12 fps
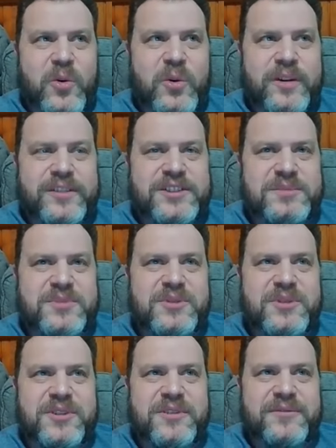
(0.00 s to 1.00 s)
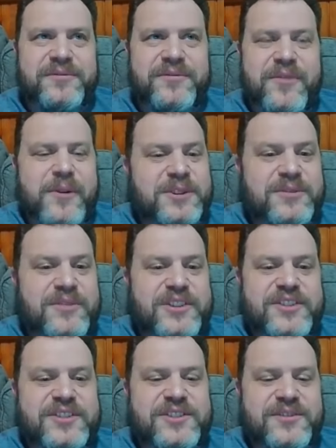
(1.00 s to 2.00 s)
some sort of force
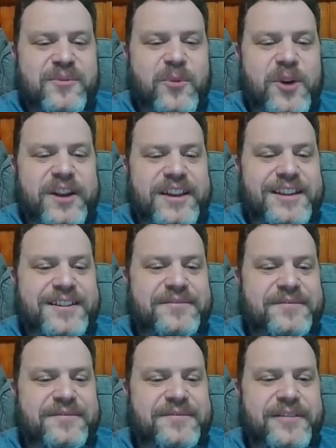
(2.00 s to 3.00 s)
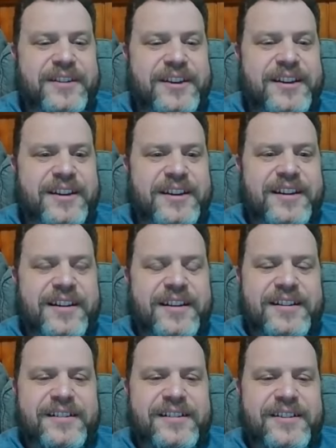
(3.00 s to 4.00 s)
visions of what if?
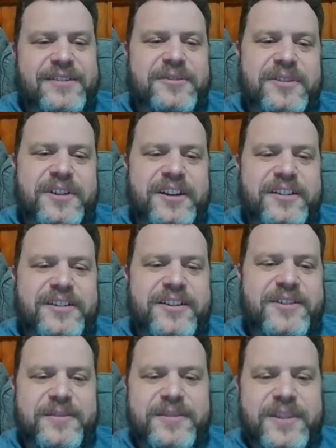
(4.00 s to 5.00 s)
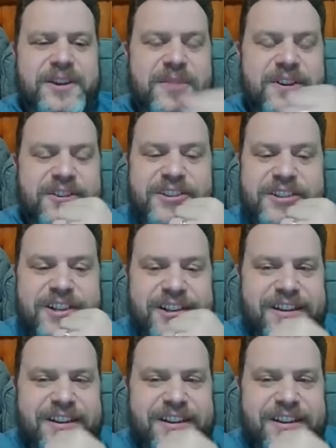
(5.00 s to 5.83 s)
I don't know. I don't know. That could be interesting.